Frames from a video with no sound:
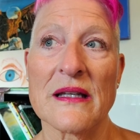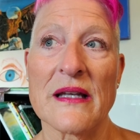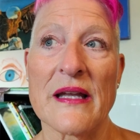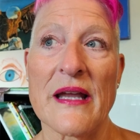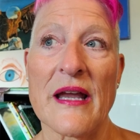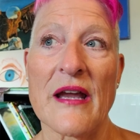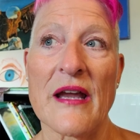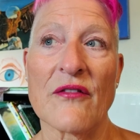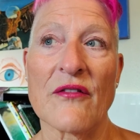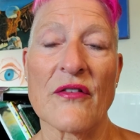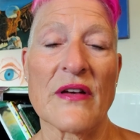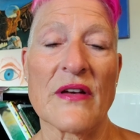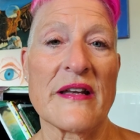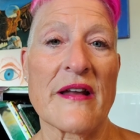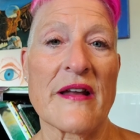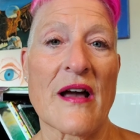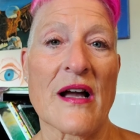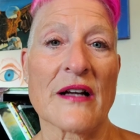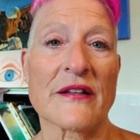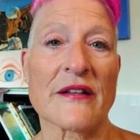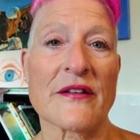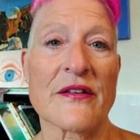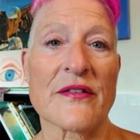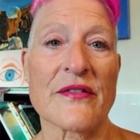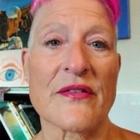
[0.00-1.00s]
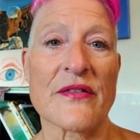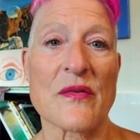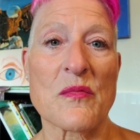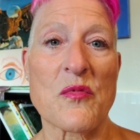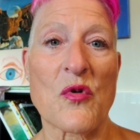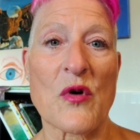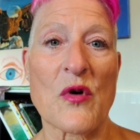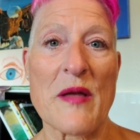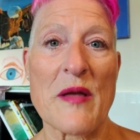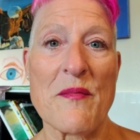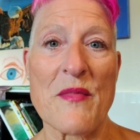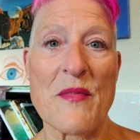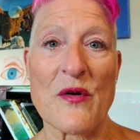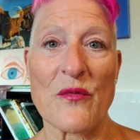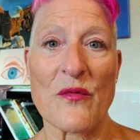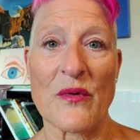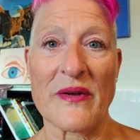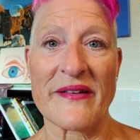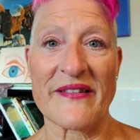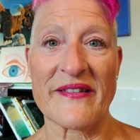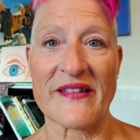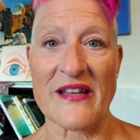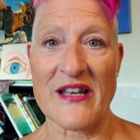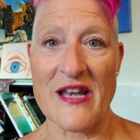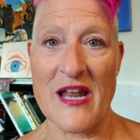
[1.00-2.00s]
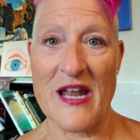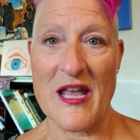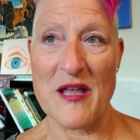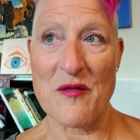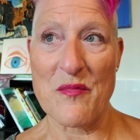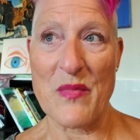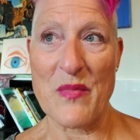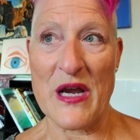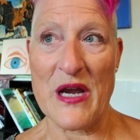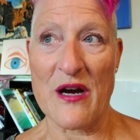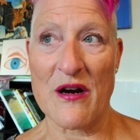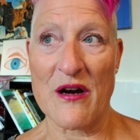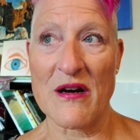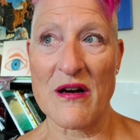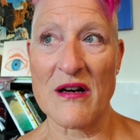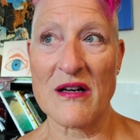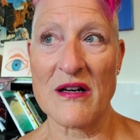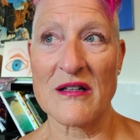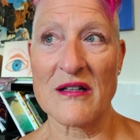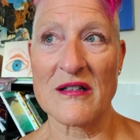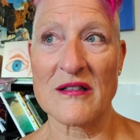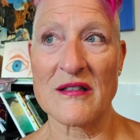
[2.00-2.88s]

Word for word: Every doctor's appointment was a nightmare.